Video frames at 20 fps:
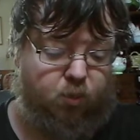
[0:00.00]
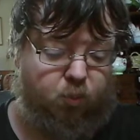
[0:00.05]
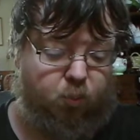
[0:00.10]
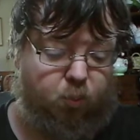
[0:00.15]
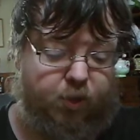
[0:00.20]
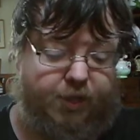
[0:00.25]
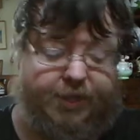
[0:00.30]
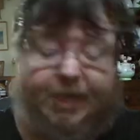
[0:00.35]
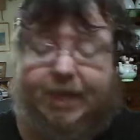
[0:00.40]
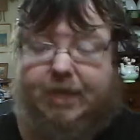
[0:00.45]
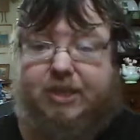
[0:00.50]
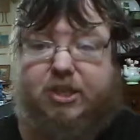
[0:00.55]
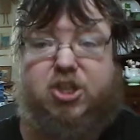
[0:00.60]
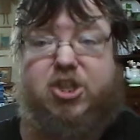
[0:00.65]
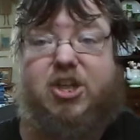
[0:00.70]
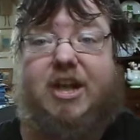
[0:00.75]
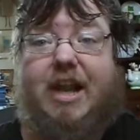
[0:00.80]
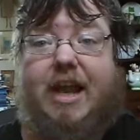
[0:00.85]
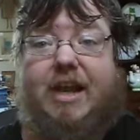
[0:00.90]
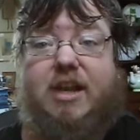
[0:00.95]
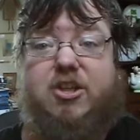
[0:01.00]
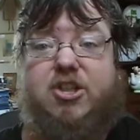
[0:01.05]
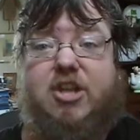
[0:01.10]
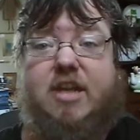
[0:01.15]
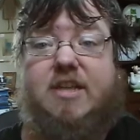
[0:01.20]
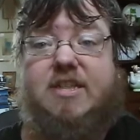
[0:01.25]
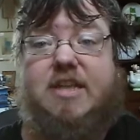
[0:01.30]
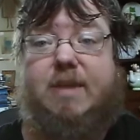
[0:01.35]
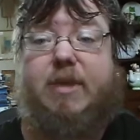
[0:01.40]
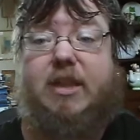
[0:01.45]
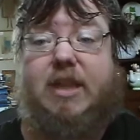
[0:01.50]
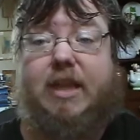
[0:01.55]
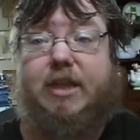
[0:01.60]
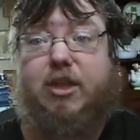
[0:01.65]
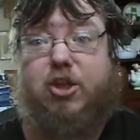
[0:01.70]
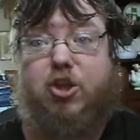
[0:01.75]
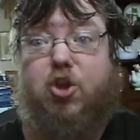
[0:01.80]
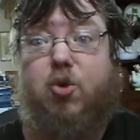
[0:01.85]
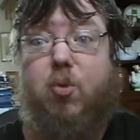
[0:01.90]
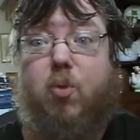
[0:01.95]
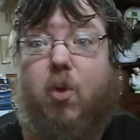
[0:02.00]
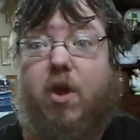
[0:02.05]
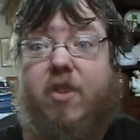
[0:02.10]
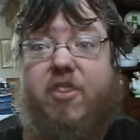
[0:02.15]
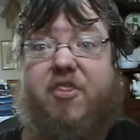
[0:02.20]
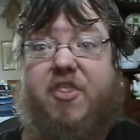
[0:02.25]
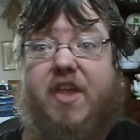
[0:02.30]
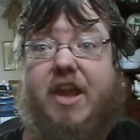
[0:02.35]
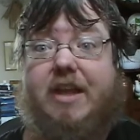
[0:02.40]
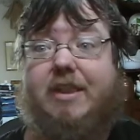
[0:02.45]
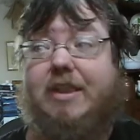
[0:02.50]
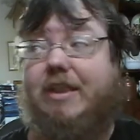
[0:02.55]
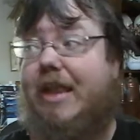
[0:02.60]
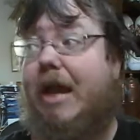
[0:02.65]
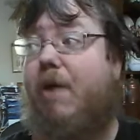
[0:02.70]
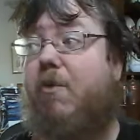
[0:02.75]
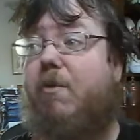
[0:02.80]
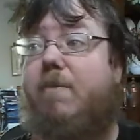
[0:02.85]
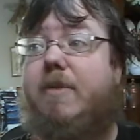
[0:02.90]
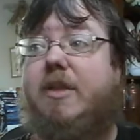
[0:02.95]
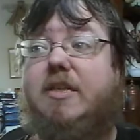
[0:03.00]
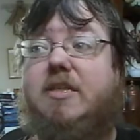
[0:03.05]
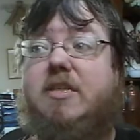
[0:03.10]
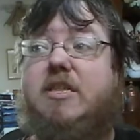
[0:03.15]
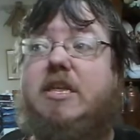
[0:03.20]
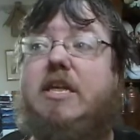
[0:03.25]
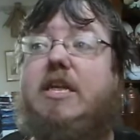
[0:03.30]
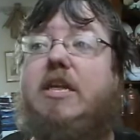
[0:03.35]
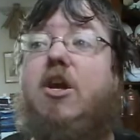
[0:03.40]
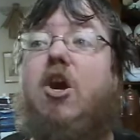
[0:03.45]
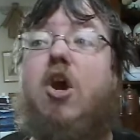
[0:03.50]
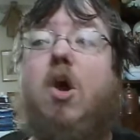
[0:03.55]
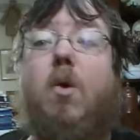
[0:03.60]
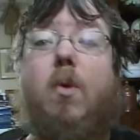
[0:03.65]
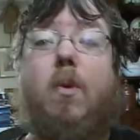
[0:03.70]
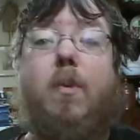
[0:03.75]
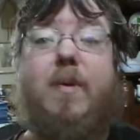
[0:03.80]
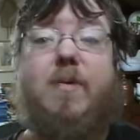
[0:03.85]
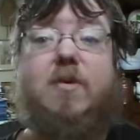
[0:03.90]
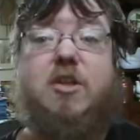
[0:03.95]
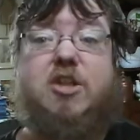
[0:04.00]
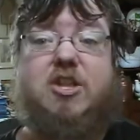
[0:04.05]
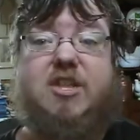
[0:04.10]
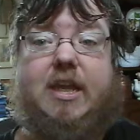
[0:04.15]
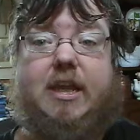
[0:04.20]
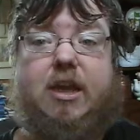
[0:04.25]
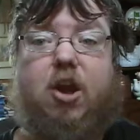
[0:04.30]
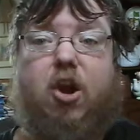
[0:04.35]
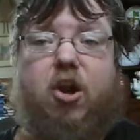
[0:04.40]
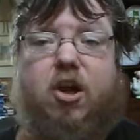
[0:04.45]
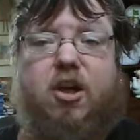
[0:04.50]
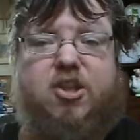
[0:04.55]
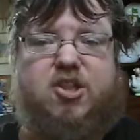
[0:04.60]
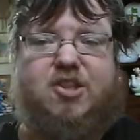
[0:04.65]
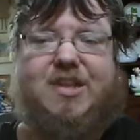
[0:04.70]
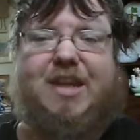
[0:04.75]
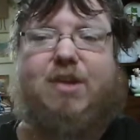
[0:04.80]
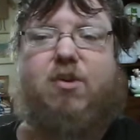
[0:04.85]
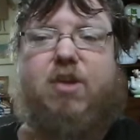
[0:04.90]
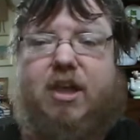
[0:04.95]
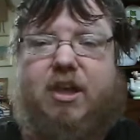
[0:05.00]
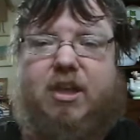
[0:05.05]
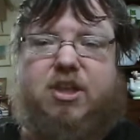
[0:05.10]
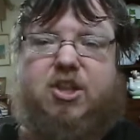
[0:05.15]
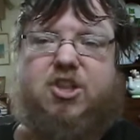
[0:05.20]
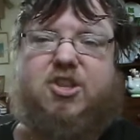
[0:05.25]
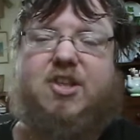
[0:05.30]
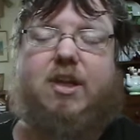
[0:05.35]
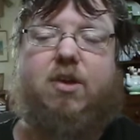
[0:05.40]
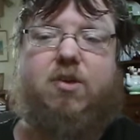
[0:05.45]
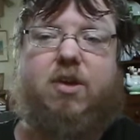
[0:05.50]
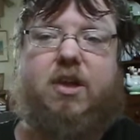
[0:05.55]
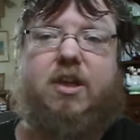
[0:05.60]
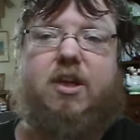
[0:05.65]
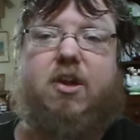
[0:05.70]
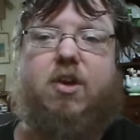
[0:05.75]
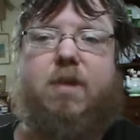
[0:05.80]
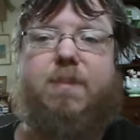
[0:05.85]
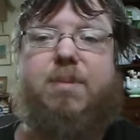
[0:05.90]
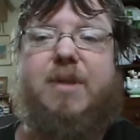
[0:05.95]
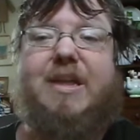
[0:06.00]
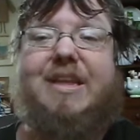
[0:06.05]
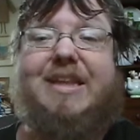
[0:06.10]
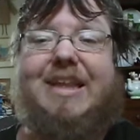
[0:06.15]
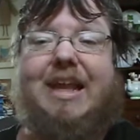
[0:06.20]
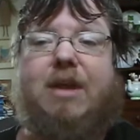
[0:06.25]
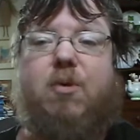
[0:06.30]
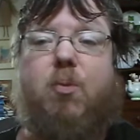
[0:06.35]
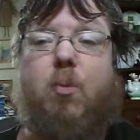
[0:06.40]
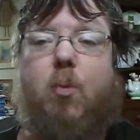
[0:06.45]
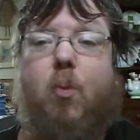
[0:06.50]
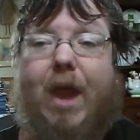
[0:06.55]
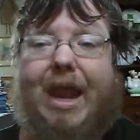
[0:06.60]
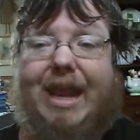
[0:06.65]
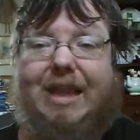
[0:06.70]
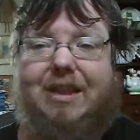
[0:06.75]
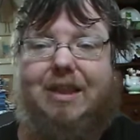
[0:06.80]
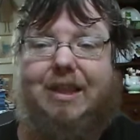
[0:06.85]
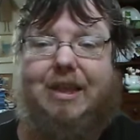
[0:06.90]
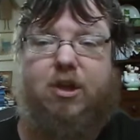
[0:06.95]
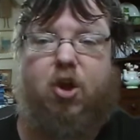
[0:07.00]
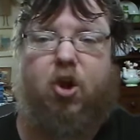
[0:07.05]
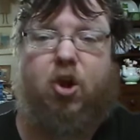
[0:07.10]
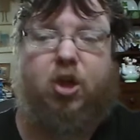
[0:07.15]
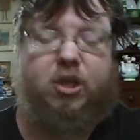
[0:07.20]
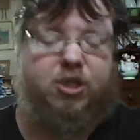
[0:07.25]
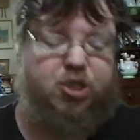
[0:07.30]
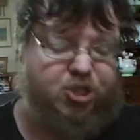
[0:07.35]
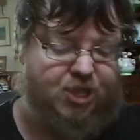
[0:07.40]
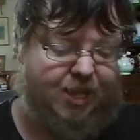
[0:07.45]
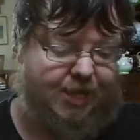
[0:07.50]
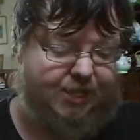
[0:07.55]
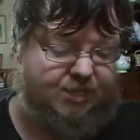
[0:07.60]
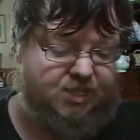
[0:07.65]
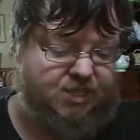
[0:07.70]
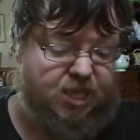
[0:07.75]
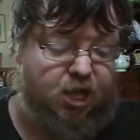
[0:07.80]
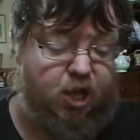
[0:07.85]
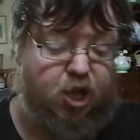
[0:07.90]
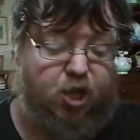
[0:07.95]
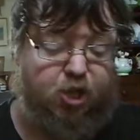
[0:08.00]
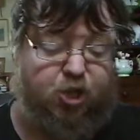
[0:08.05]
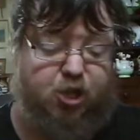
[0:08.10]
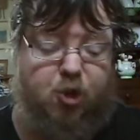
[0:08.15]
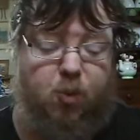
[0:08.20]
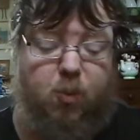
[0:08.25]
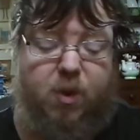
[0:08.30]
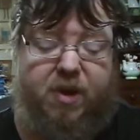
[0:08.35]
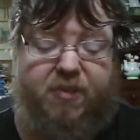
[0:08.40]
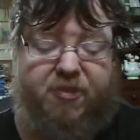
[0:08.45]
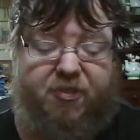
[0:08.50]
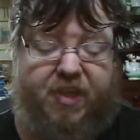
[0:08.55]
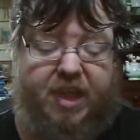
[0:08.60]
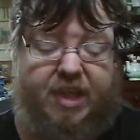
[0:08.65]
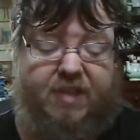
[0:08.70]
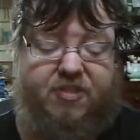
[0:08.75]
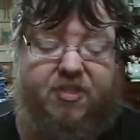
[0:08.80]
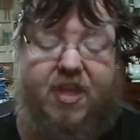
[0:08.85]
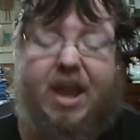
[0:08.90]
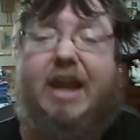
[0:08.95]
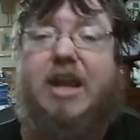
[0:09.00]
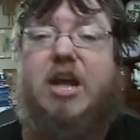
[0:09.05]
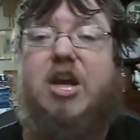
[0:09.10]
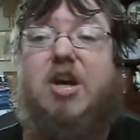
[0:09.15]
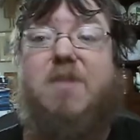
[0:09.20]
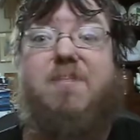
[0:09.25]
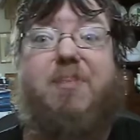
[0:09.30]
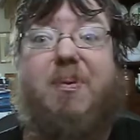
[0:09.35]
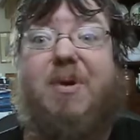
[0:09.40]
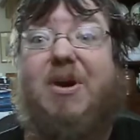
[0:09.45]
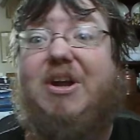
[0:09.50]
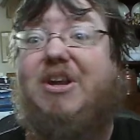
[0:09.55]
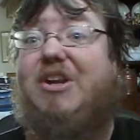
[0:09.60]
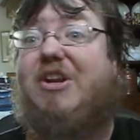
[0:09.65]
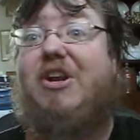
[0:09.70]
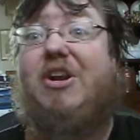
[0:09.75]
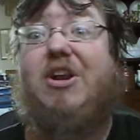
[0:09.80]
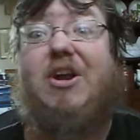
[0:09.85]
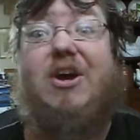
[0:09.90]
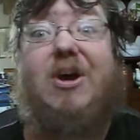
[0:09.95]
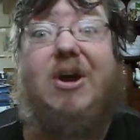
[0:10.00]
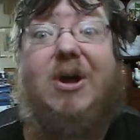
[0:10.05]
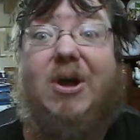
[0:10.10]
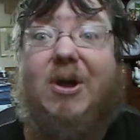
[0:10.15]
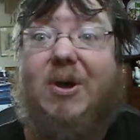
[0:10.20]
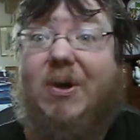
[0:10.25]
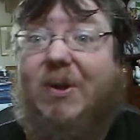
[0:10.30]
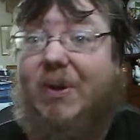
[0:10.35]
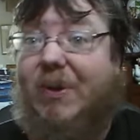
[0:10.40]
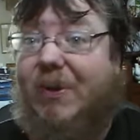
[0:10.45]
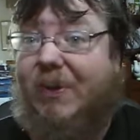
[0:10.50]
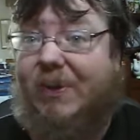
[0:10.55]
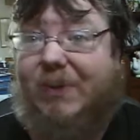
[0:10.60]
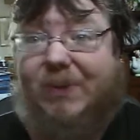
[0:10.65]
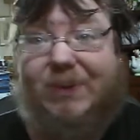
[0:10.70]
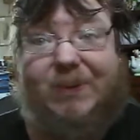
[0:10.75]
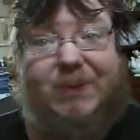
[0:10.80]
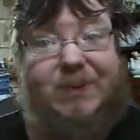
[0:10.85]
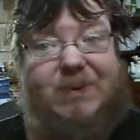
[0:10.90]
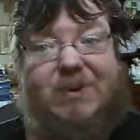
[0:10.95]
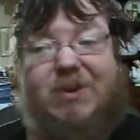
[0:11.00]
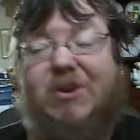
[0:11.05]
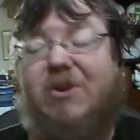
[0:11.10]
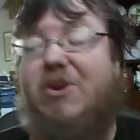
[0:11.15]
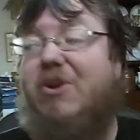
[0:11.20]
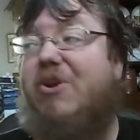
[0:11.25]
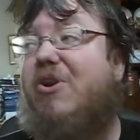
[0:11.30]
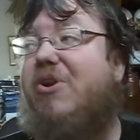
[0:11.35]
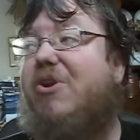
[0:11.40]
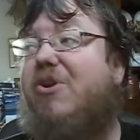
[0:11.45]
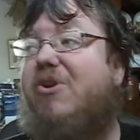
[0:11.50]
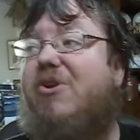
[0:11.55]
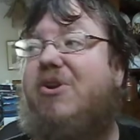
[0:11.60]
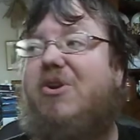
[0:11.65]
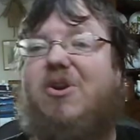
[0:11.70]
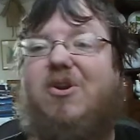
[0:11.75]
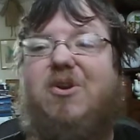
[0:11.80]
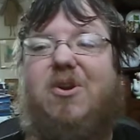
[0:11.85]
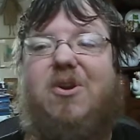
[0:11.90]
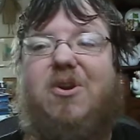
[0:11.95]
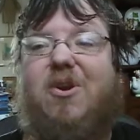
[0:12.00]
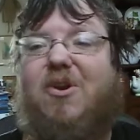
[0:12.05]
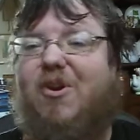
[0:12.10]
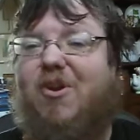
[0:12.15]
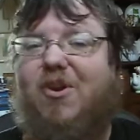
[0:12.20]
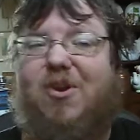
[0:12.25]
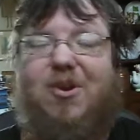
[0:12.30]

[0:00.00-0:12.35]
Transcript: would kick the shit out of Jace. I mean, like, you would think that that would be the scene where we would just get Hardin just like completely like wailing on Jace. You would think that, but no, no, no, no, no, no, no, no, no,